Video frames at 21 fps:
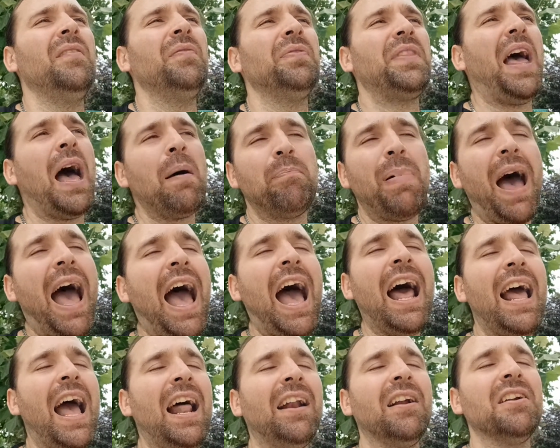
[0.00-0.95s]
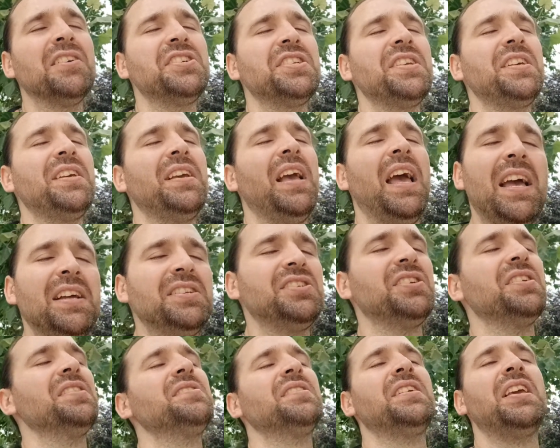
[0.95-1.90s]
That bad energy, it
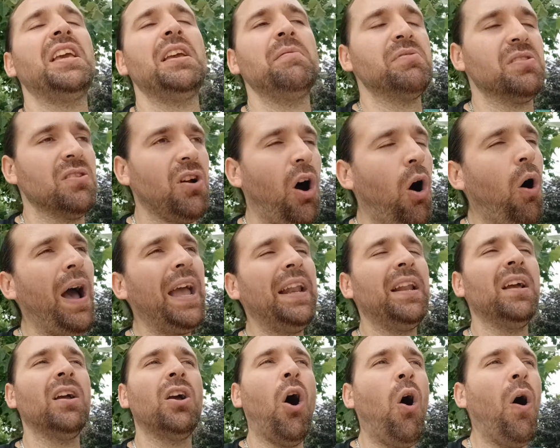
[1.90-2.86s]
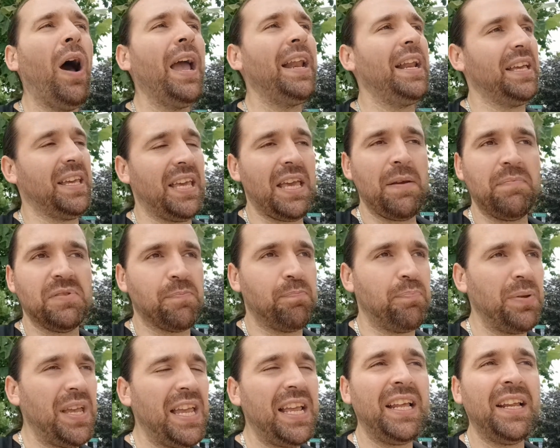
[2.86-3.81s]
just keeps going and going. It keeps
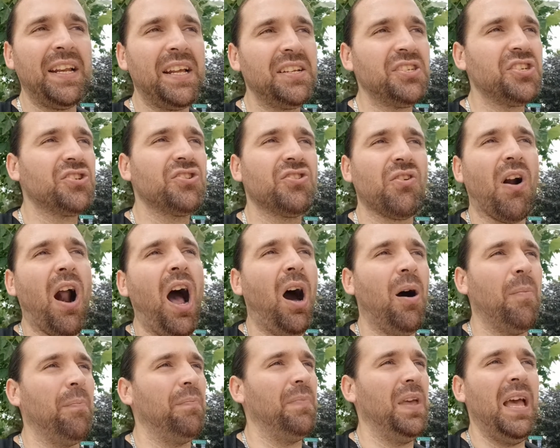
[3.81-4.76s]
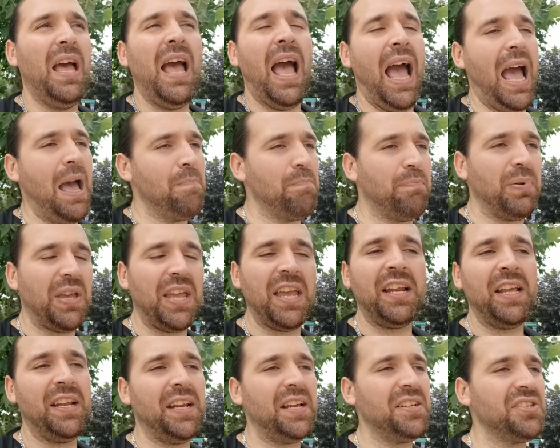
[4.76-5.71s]
beating its drum and
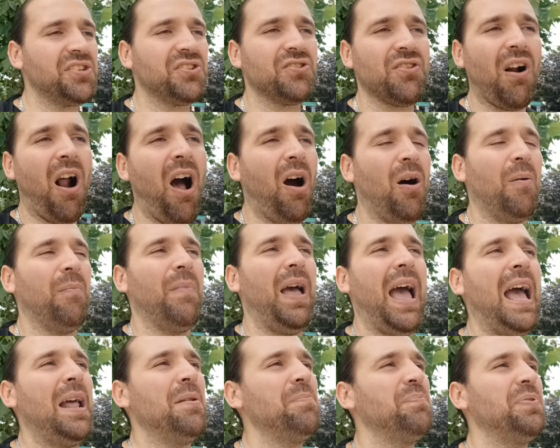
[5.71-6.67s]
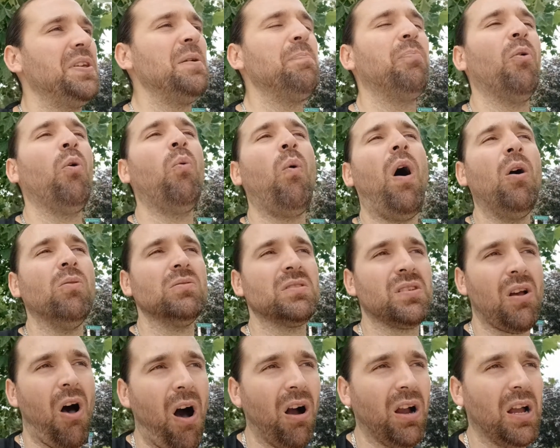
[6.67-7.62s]
beating its drum. And people won't
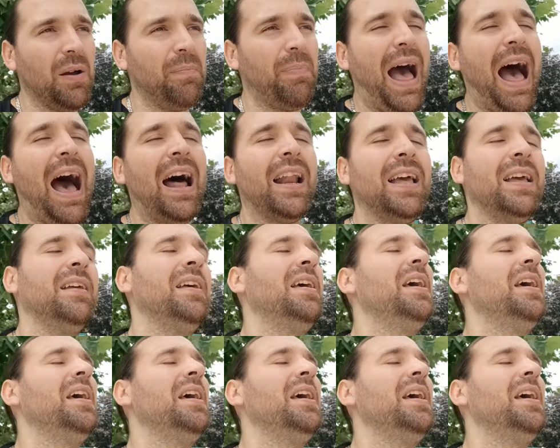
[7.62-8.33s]
talk about it.